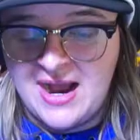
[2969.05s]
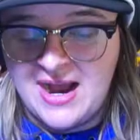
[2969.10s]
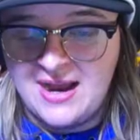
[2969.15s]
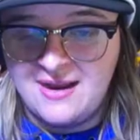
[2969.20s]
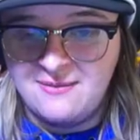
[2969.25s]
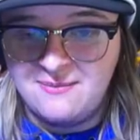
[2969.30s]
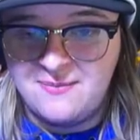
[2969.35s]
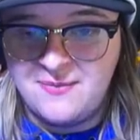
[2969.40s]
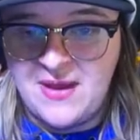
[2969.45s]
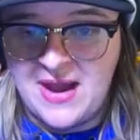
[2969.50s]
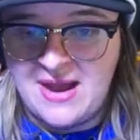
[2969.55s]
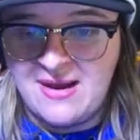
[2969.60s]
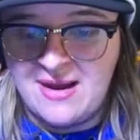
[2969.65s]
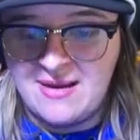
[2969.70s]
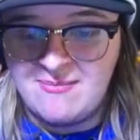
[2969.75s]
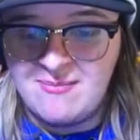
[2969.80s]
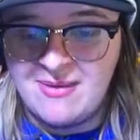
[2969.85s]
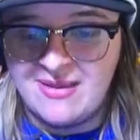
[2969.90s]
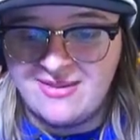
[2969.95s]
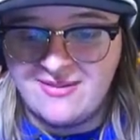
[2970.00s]
I thought
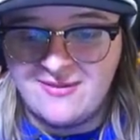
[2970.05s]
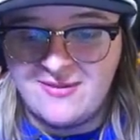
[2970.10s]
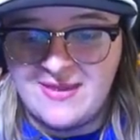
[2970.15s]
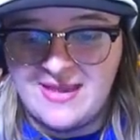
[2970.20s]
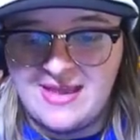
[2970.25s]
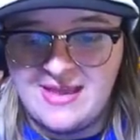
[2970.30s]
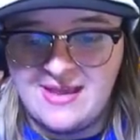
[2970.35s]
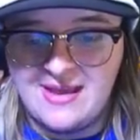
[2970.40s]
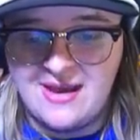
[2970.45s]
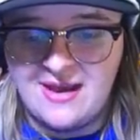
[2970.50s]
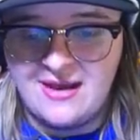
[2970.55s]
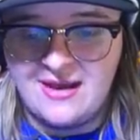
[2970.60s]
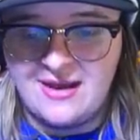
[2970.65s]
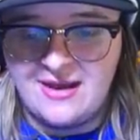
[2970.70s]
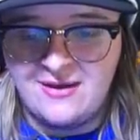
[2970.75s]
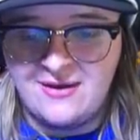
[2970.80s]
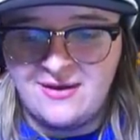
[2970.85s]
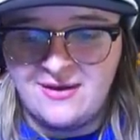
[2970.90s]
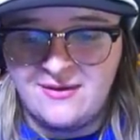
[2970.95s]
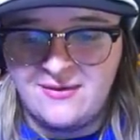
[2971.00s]
I missed the
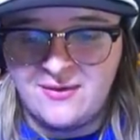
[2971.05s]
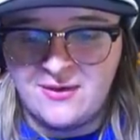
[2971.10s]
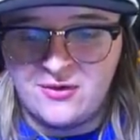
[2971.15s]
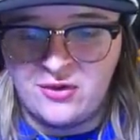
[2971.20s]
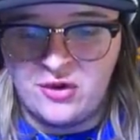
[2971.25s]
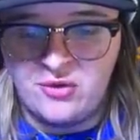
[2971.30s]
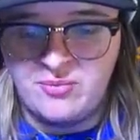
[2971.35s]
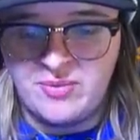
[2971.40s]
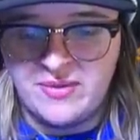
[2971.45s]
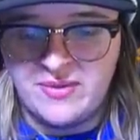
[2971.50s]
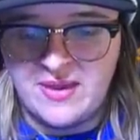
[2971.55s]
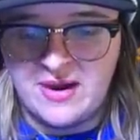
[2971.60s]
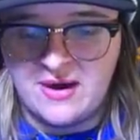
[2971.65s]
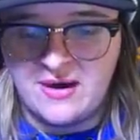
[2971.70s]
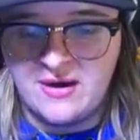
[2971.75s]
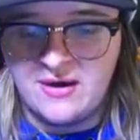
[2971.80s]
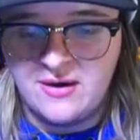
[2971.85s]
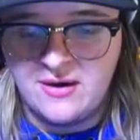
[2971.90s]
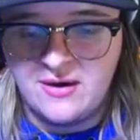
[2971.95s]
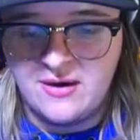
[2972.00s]
globe in
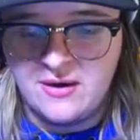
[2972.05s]
there.